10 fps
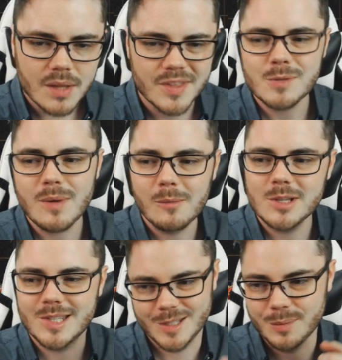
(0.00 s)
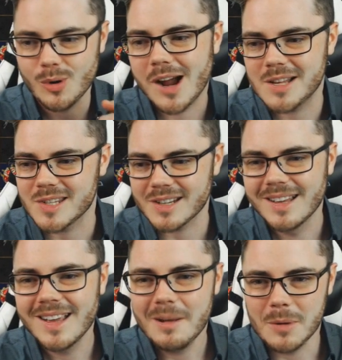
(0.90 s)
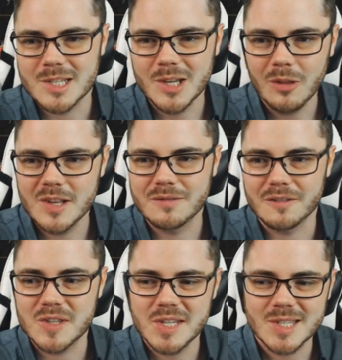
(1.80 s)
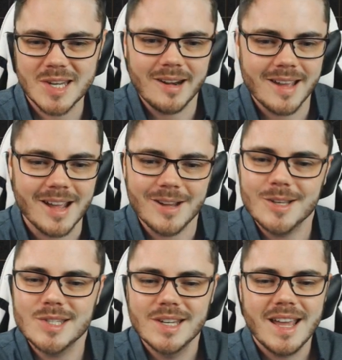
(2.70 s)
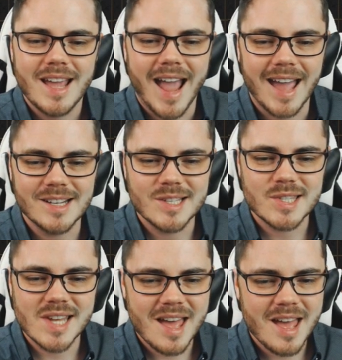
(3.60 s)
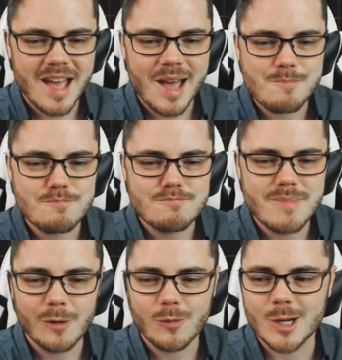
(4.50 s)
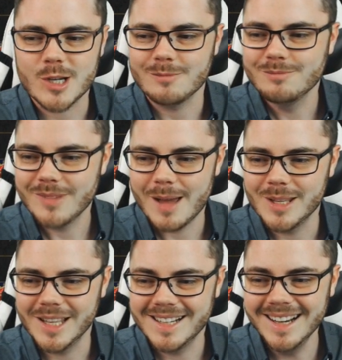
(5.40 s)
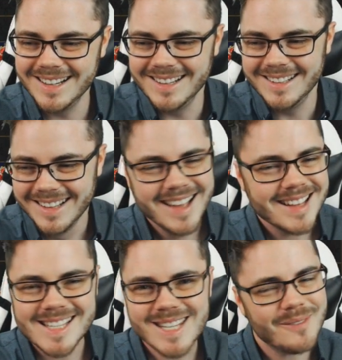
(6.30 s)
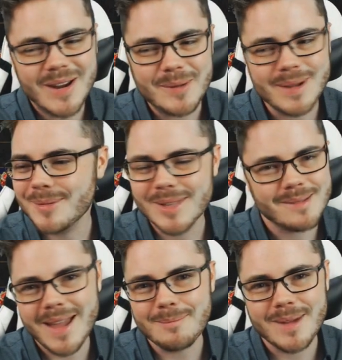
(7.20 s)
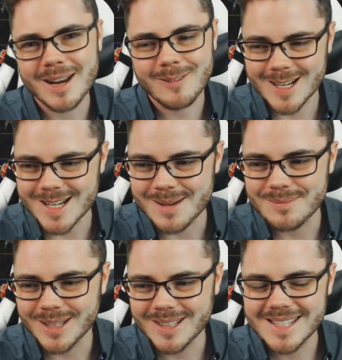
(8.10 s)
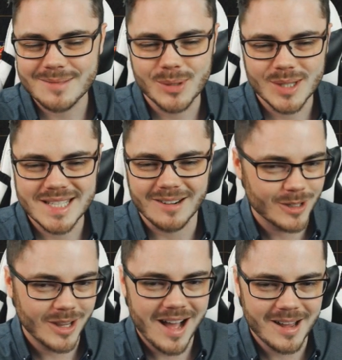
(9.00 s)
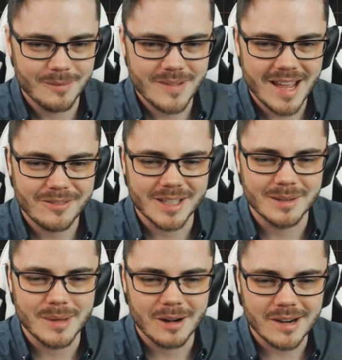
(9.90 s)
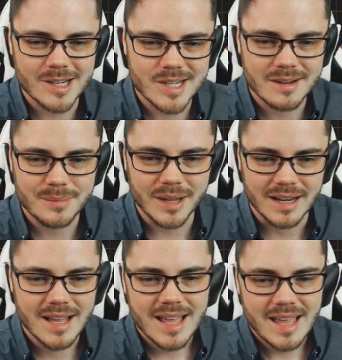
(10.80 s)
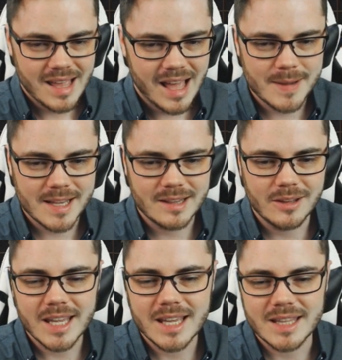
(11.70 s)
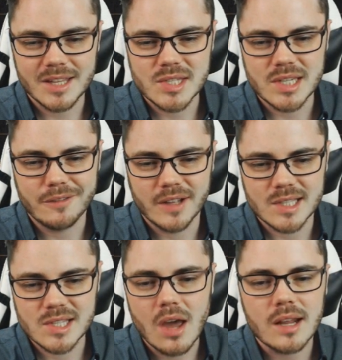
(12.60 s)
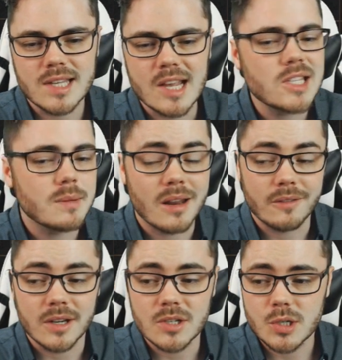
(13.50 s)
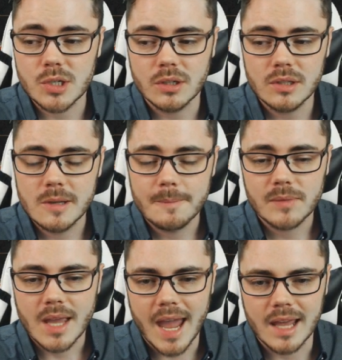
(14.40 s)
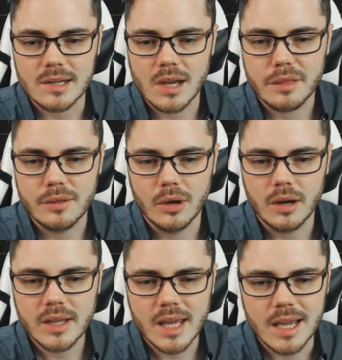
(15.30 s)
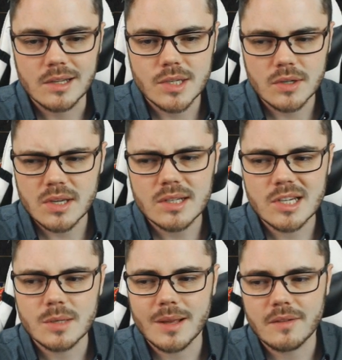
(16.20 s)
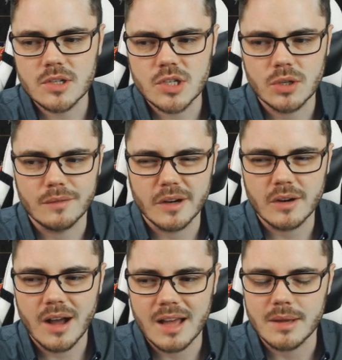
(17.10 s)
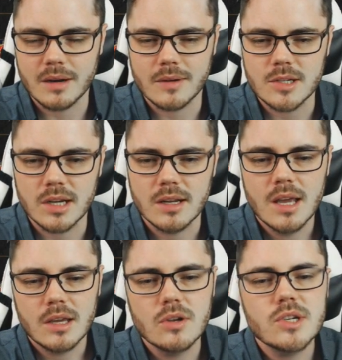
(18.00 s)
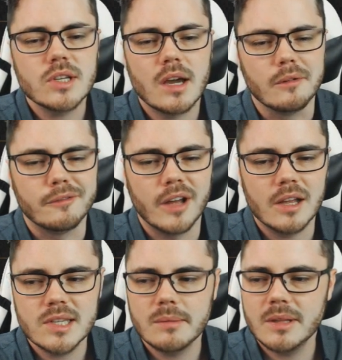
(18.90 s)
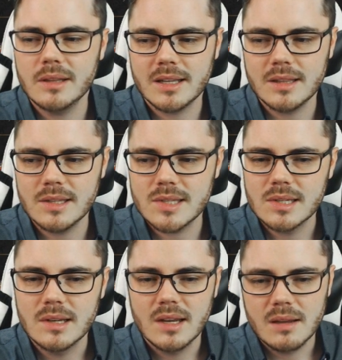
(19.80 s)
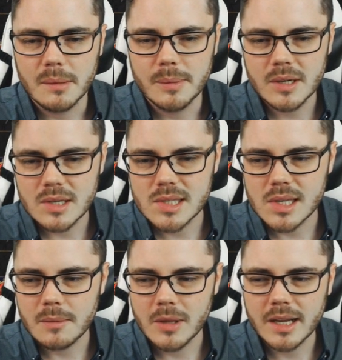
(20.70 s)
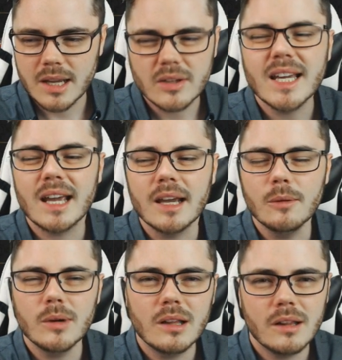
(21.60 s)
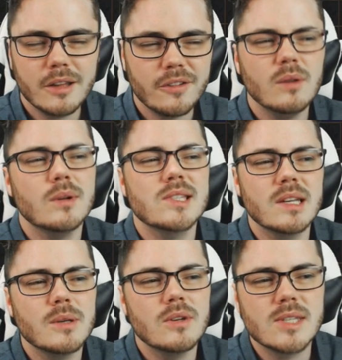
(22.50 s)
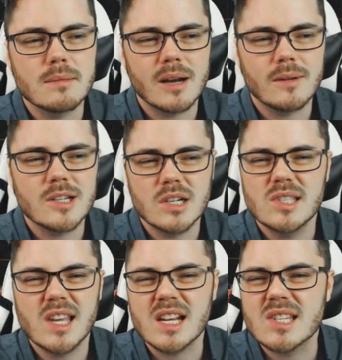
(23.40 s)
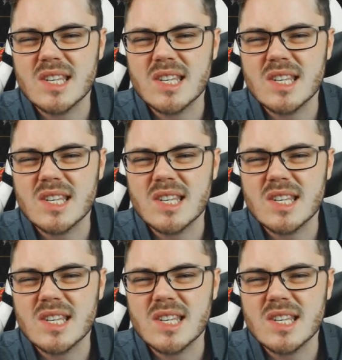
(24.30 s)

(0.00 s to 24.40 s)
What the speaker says: This one was surprising, but I sold this for 16 chaos, and it's a mana regen amulet. There's not many people that make mana regen builds that rely heavily on mana regen, but I mean, looking at the other stuff, like it's got a decent amount of energy shield, and I thought, okay, so it's got a decent amount of energy shield and very high mana regen. Usually I would Val something like this, but because I'm like, okay, well, if anyone's going to be using mana regen, it's like a